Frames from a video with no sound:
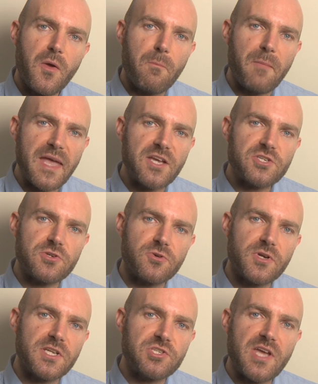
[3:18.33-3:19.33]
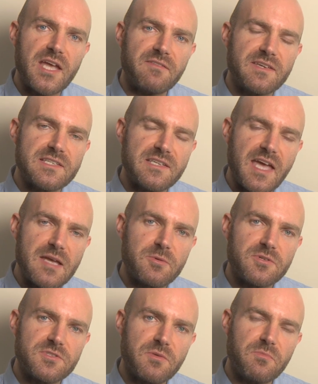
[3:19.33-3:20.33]
Make sure you check these
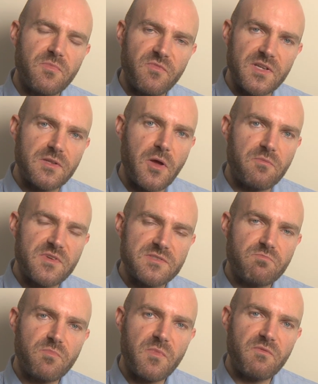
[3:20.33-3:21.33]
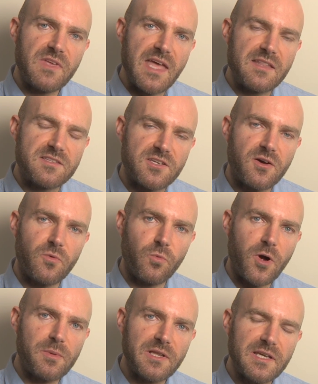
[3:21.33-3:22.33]
cables and the ends aren't
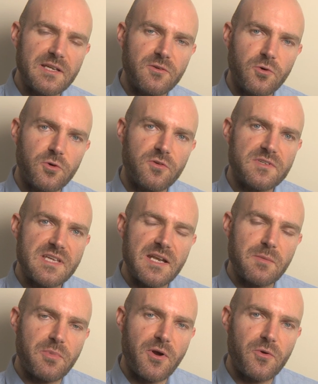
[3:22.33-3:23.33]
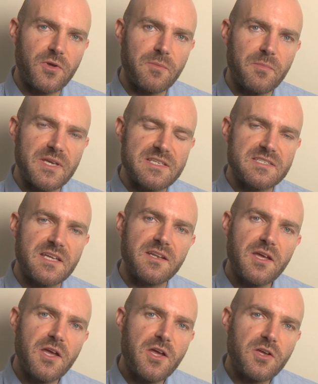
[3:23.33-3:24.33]
wobbling or there's any broken piece in,
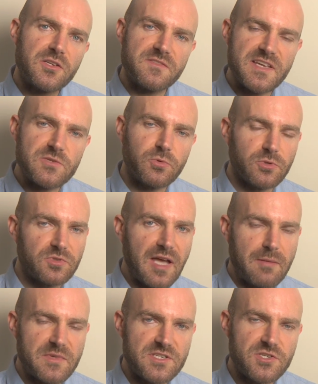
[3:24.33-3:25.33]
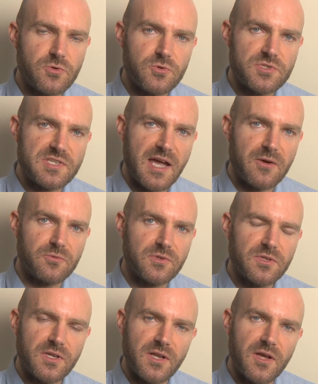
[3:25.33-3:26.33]
because this will damage your
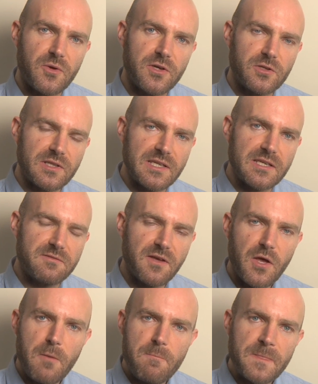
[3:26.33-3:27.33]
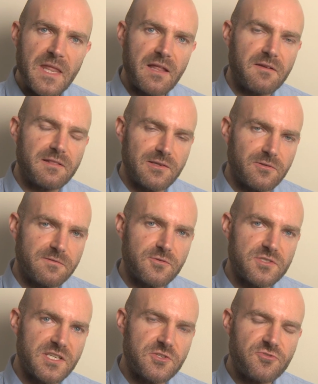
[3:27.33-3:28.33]
sound. It'll leave like little
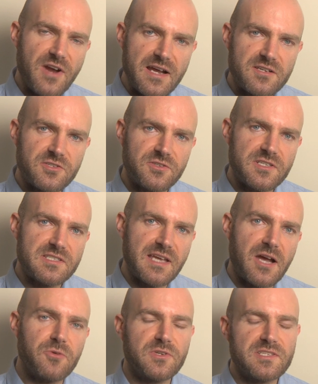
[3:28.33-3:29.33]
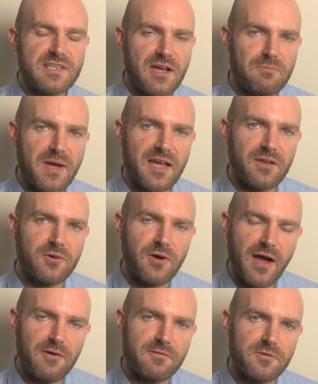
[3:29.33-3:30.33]
fuzzy tracks on your sound might
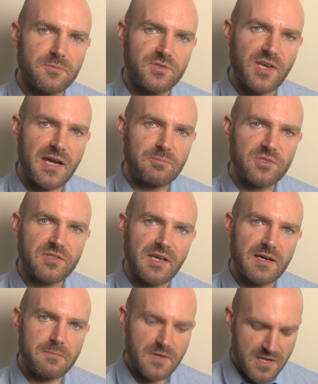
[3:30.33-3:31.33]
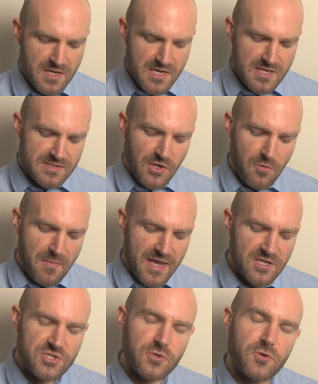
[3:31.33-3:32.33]
cut out from time to time. So
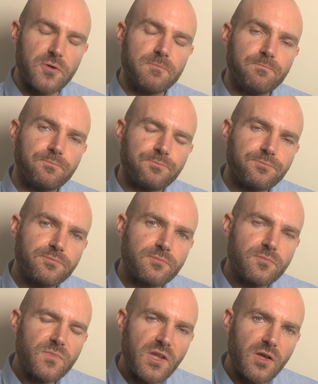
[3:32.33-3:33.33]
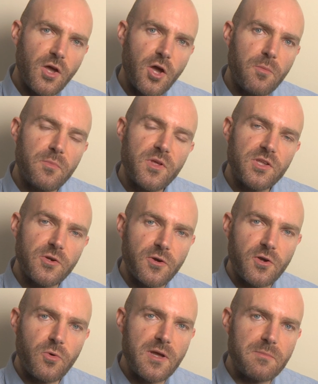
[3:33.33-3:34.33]
make sure your
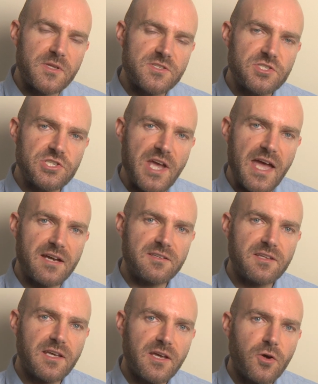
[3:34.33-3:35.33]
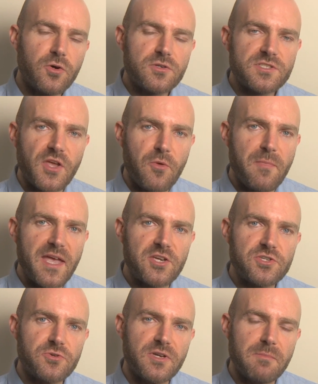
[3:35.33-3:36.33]
equipment's checked. Also make
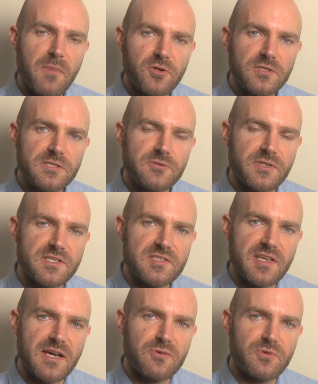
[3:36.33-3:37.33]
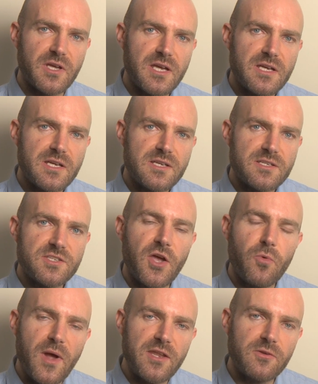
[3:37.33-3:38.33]
sure you're monitoring your sound.
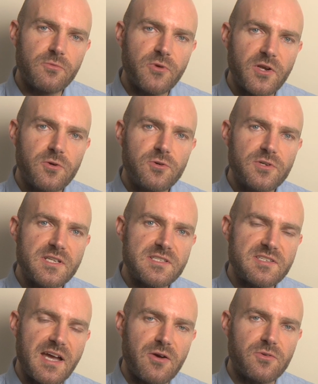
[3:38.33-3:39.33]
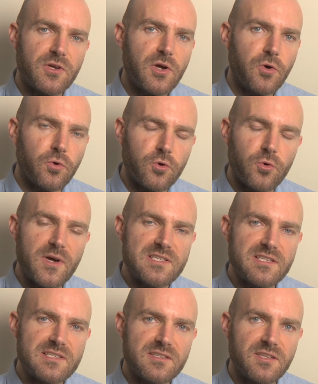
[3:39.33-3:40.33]
So when you're recording sound,
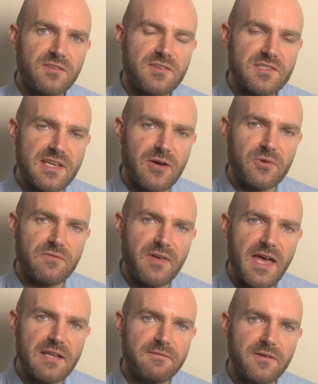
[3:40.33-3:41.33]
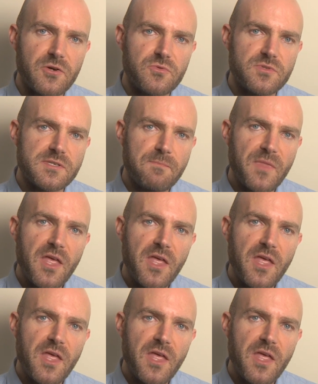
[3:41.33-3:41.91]
always listen to the sound in the headphones.